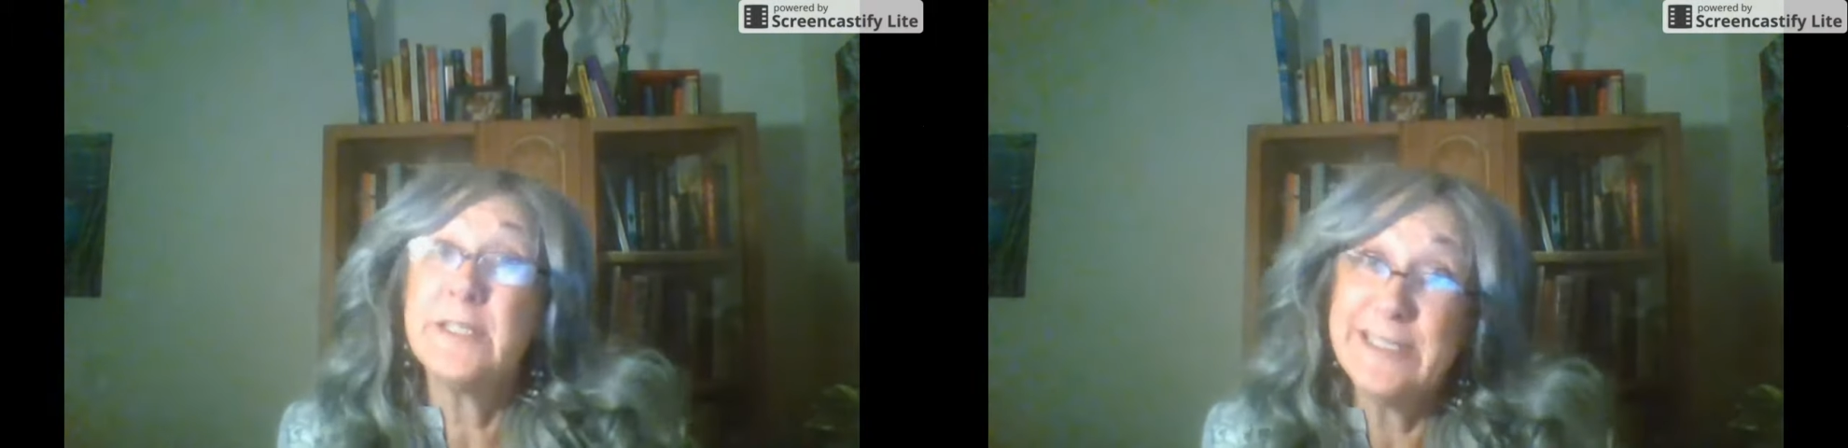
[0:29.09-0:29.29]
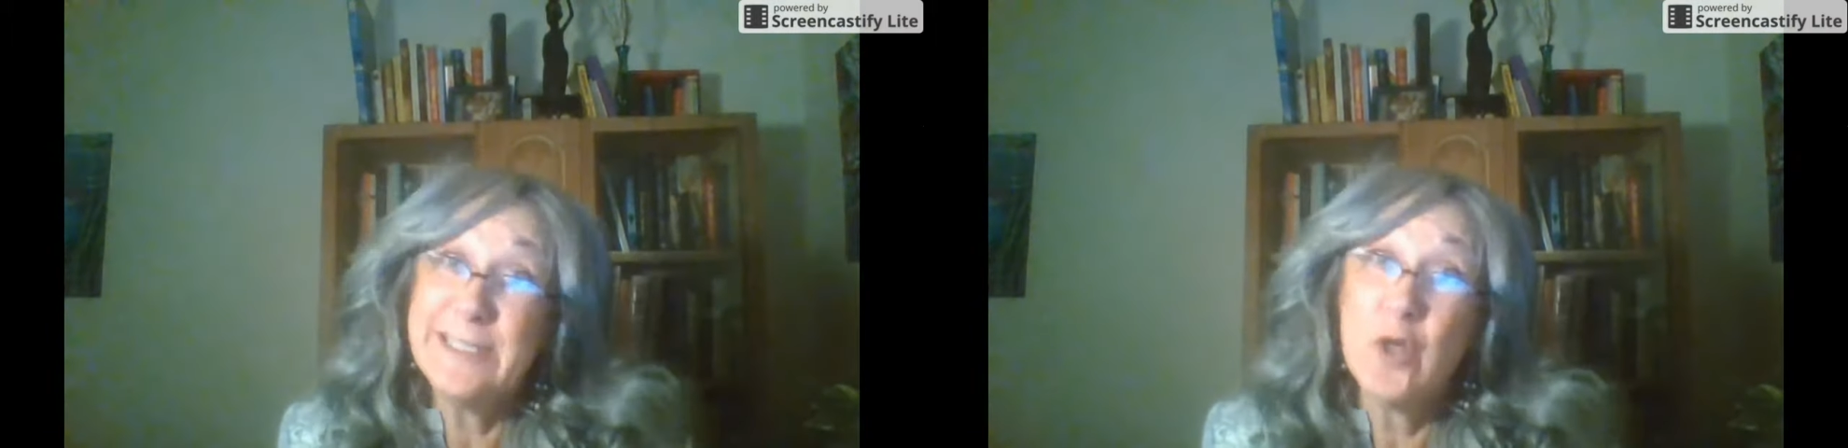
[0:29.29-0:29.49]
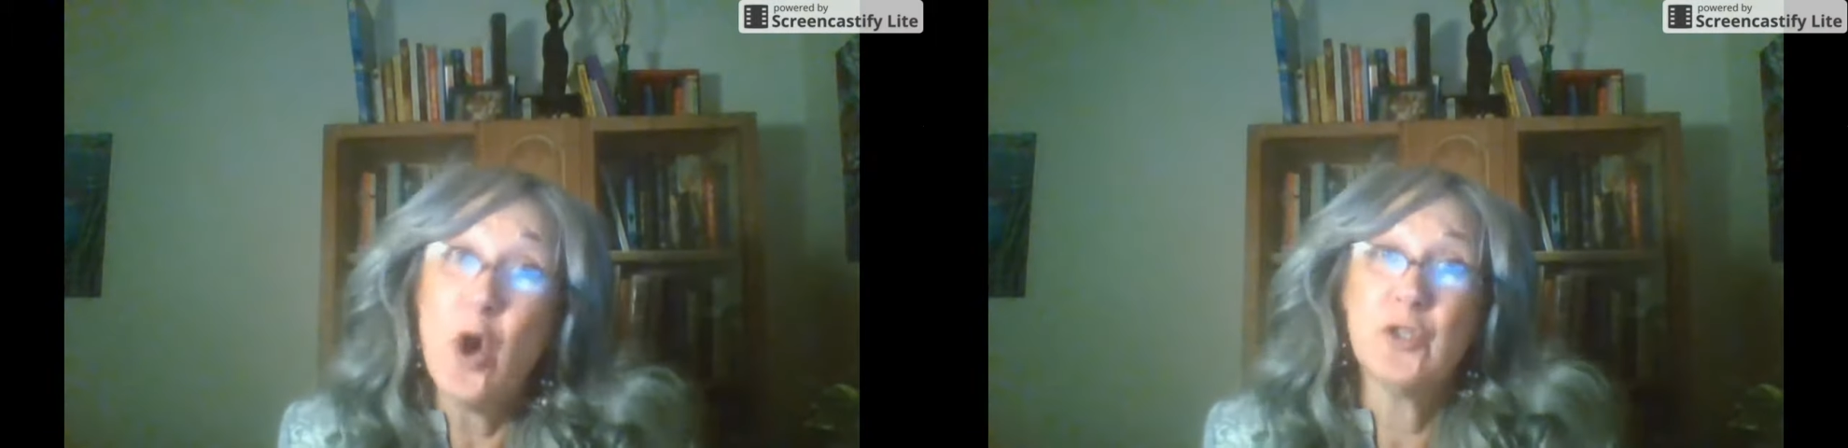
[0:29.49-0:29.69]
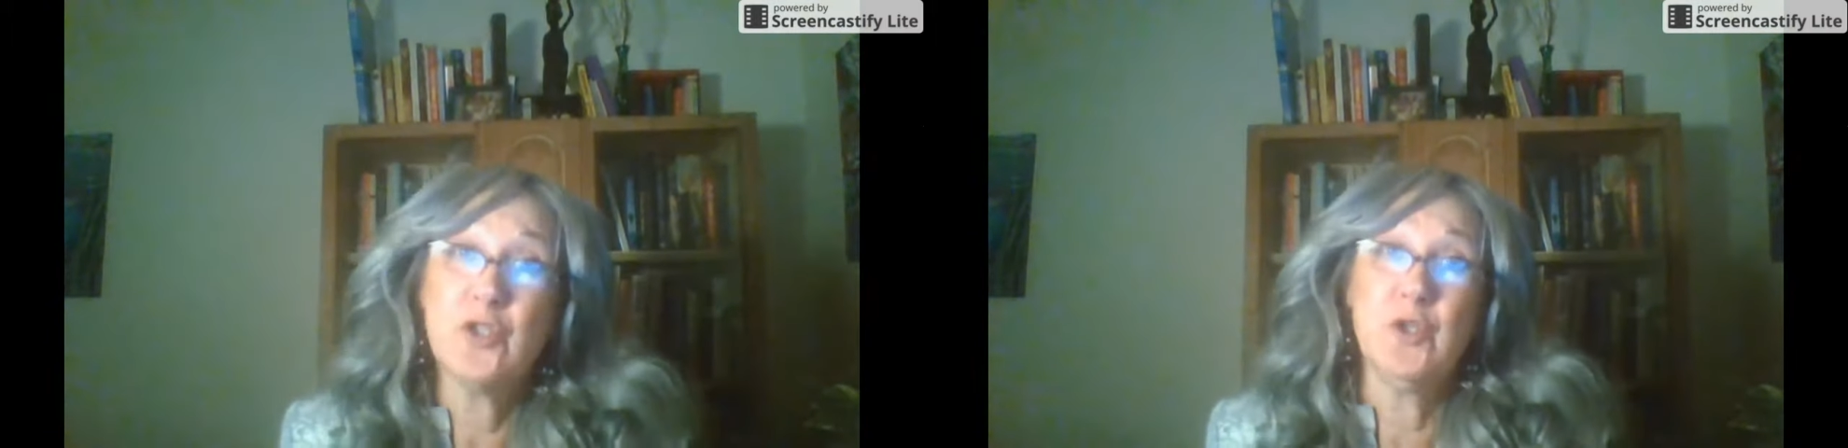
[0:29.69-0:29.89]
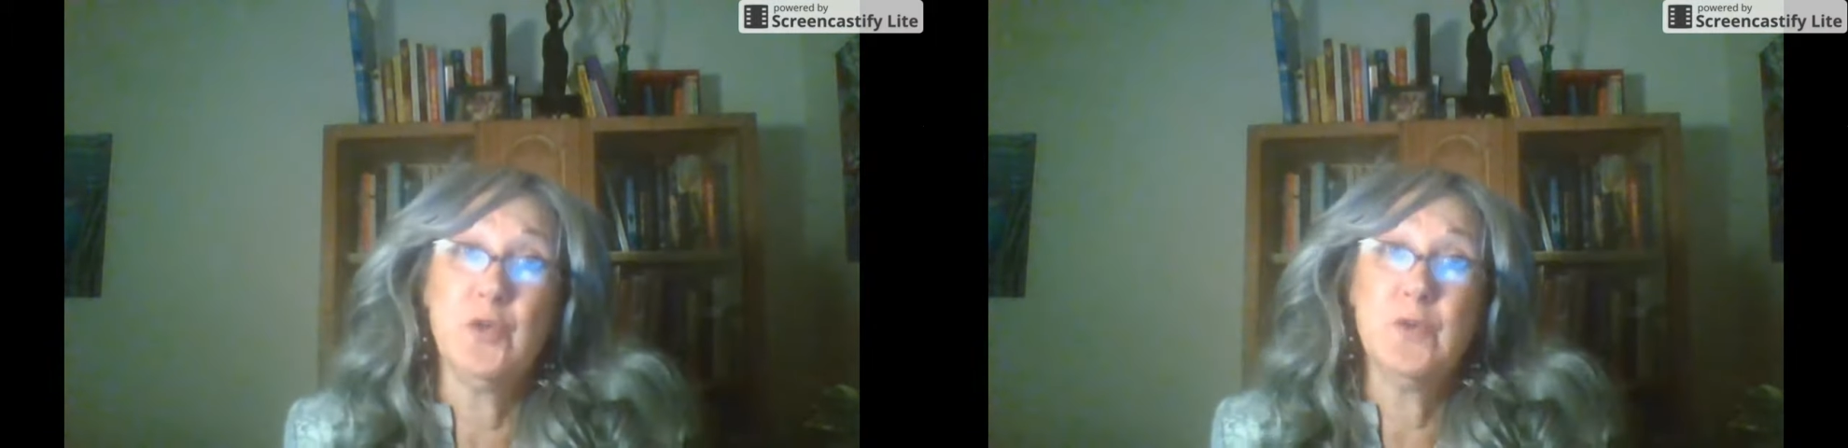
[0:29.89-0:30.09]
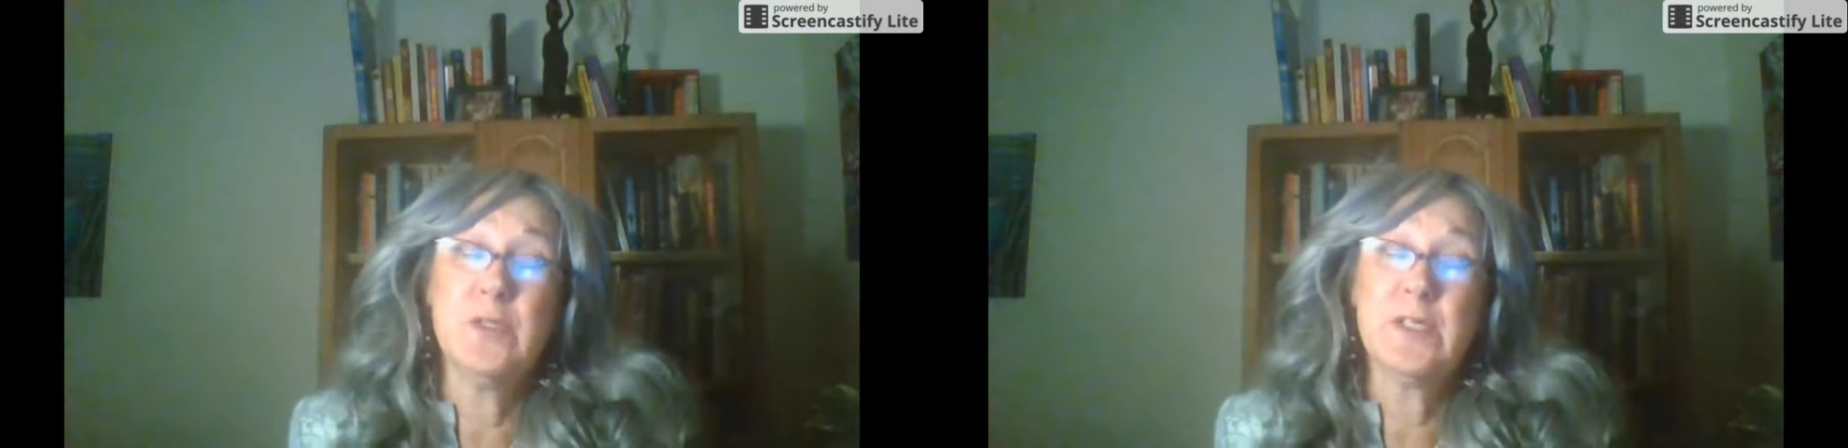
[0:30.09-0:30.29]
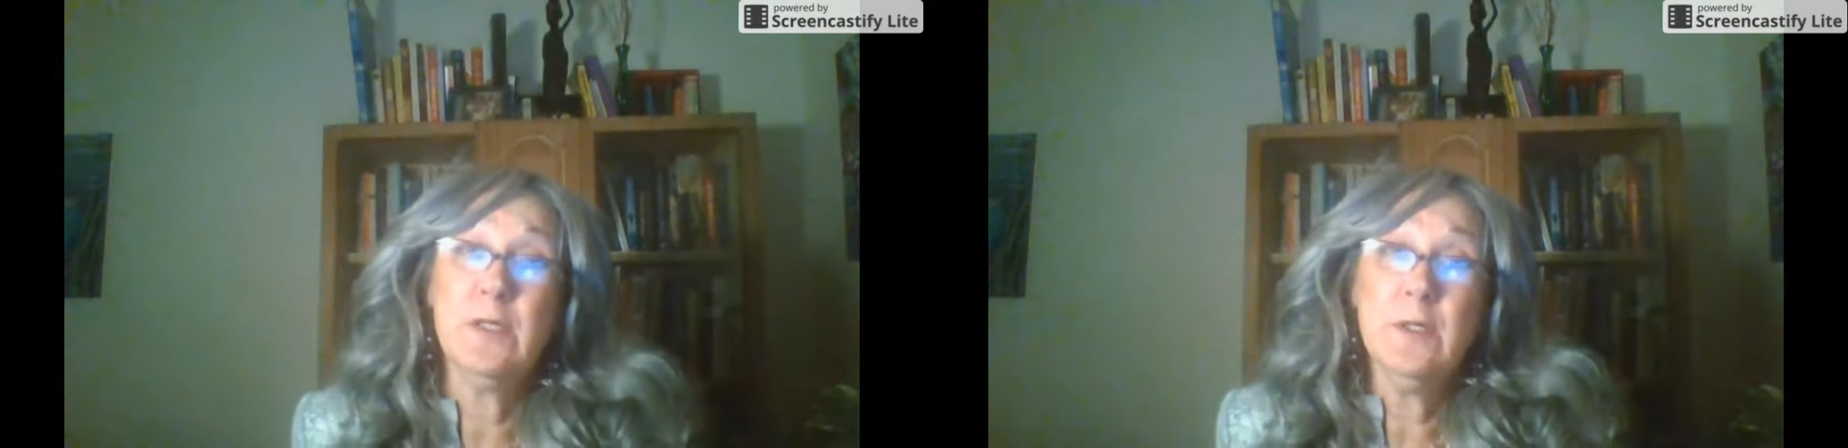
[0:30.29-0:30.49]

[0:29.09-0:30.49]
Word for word: did not choose.